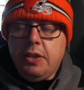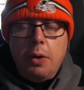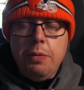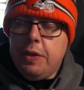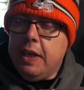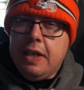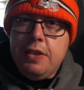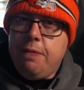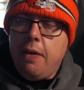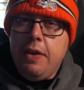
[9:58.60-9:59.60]
think is
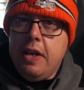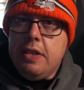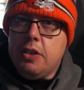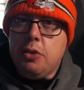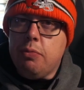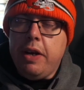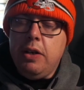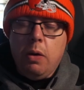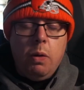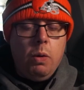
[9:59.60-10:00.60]
very easy to read
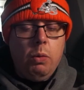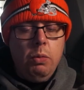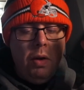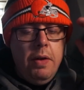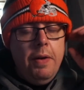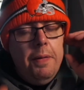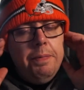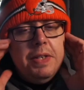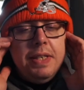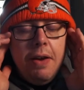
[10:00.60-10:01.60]
at all.
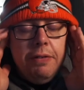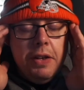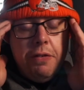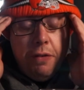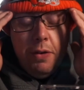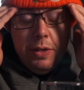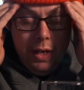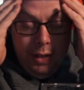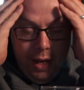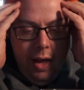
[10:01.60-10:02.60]
There's definitely fruit
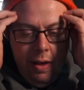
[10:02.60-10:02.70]
in there.